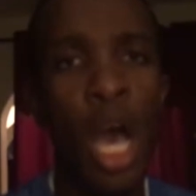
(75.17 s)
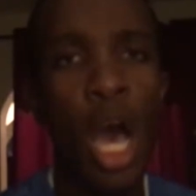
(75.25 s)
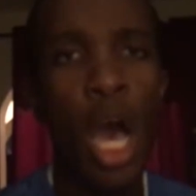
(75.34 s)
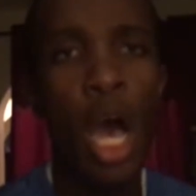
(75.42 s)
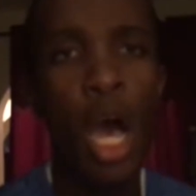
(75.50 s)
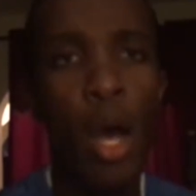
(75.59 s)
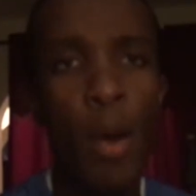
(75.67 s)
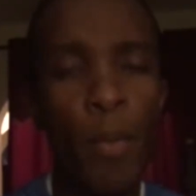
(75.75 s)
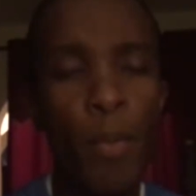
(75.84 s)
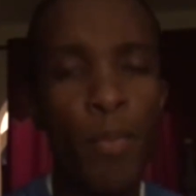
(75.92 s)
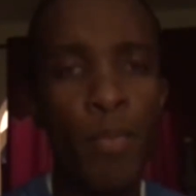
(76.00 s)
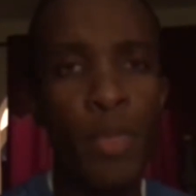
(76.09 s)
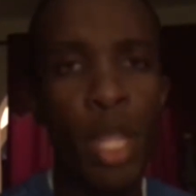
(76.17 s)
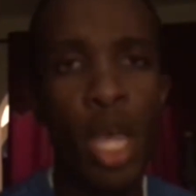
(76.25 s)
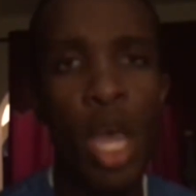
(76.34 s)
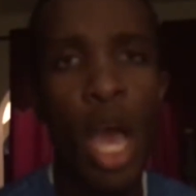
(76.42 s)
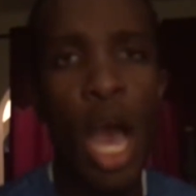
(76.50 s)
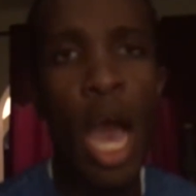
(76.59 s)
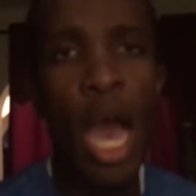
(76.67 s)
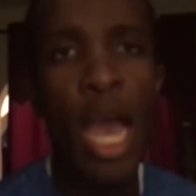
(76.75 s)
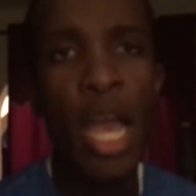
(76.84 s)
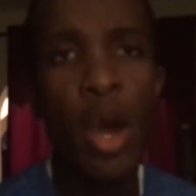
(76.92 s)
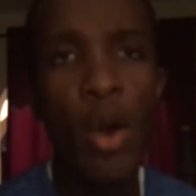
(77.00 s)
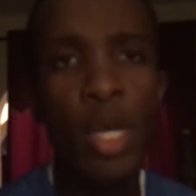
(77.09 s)

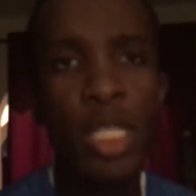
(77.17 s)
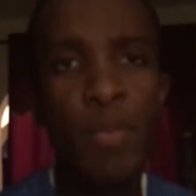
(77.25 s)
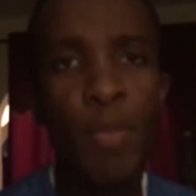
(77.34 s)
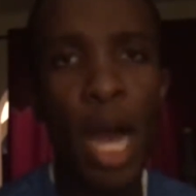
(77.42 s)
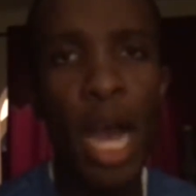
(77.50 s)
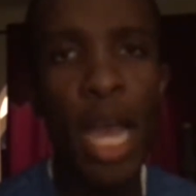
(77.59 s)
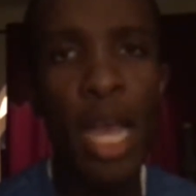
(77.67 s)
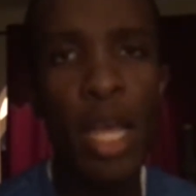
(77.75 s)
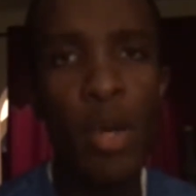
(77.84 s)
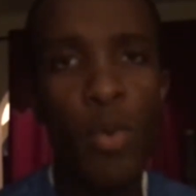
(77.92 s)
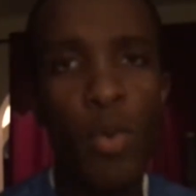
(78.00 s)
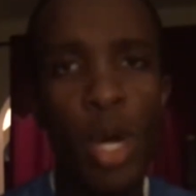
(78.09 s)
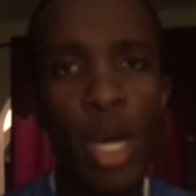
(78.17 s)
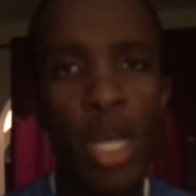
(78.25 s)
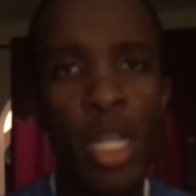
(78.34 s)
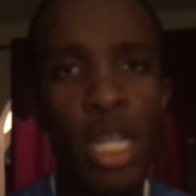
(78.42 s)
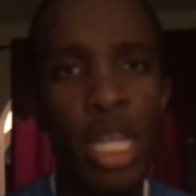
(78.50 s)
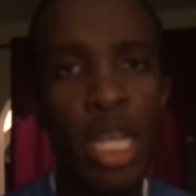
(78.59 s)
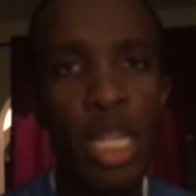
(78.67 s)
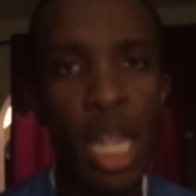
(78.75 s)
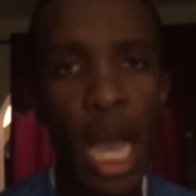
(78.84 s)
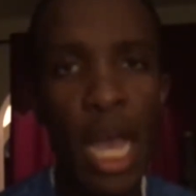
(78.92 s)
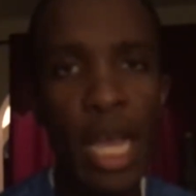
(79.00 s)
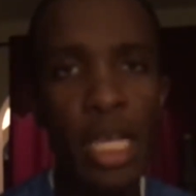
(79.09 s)
I always buy what he
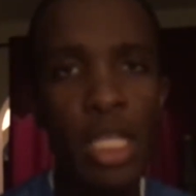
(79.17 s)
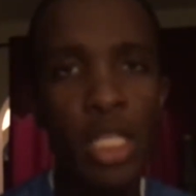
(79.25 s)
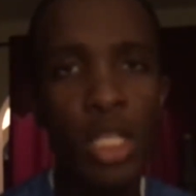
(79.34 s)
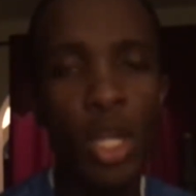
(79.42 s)
likes,